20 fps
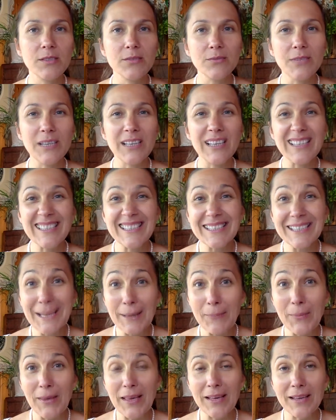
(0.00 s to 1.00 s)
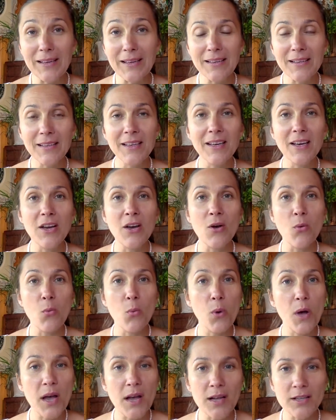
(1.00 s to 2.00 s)
really sleeping
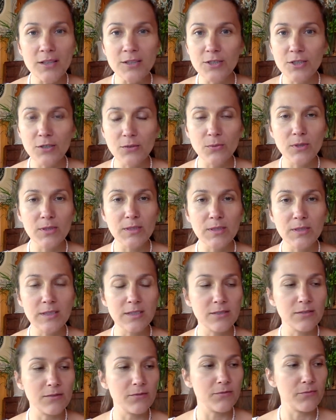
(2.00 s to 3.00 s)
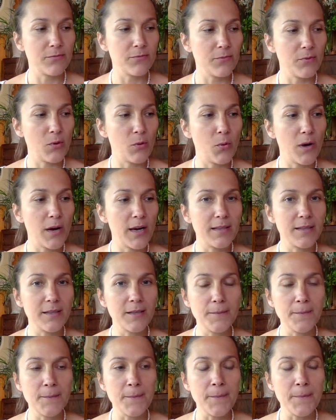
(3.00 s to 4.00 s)
well. She was quite
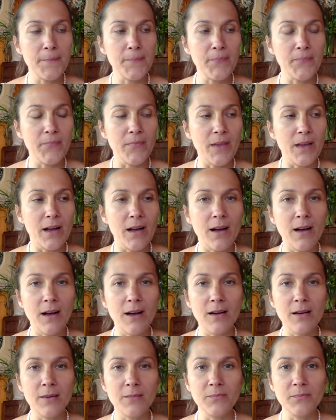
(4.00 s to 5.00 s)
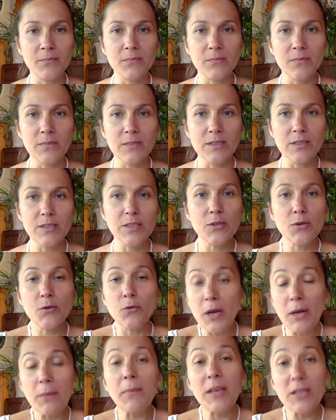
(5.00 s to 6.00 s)

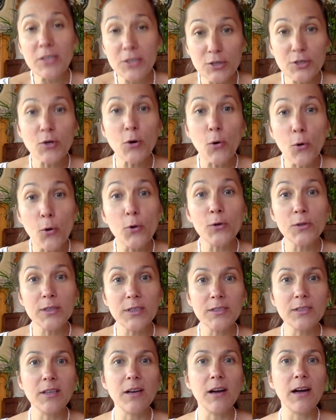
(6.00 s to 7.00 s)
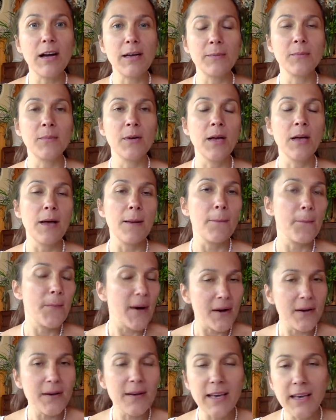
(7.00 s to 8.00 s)
screamish all the time,
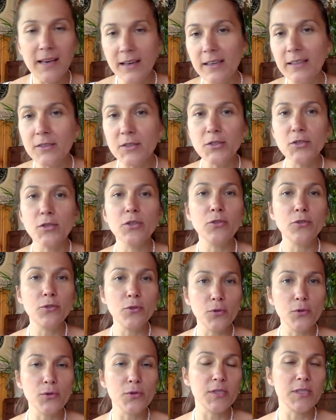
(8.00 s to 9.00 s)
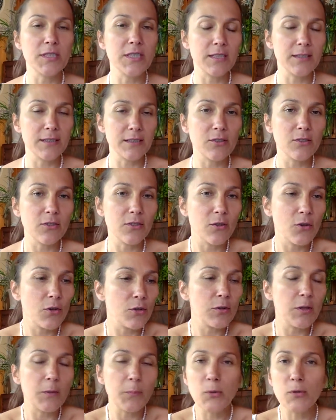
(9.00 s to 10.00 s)
banging into doors and
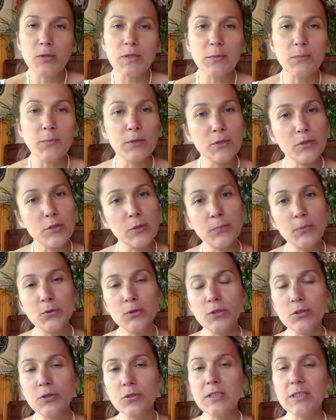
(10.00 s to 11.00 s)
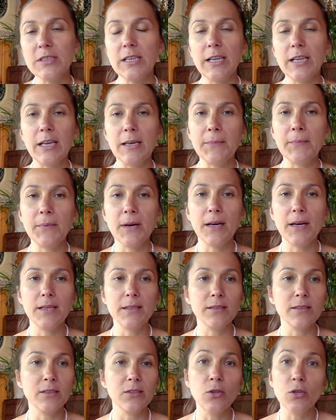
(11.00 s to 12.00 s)
not possible to put to sleep
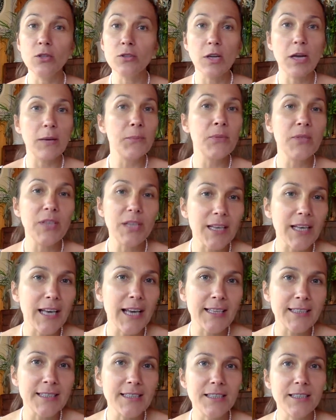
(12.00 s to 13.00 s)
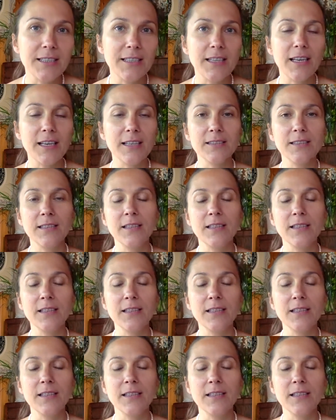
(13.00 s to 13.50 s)
and not communicating yet.